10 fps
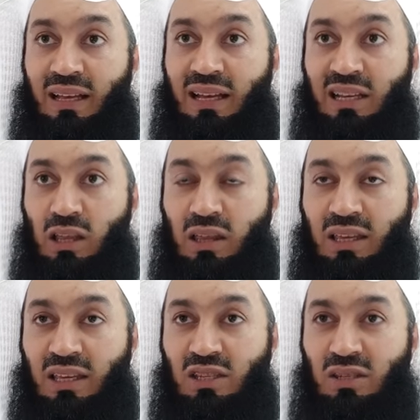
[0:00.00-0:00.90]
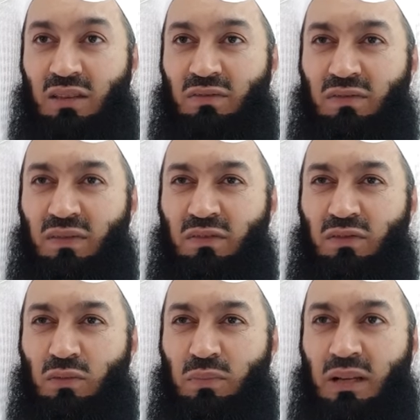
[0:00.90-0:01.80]
another thing is,
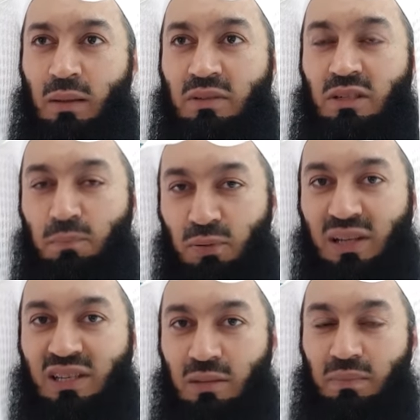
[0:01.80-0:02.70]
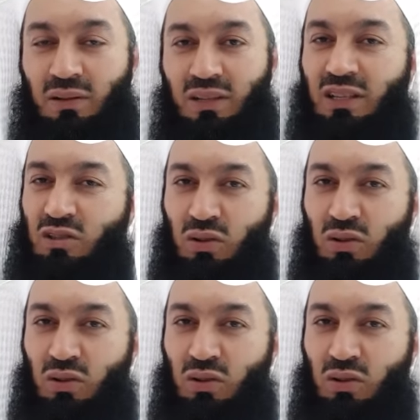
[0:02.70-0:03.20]
if you become depressed about it,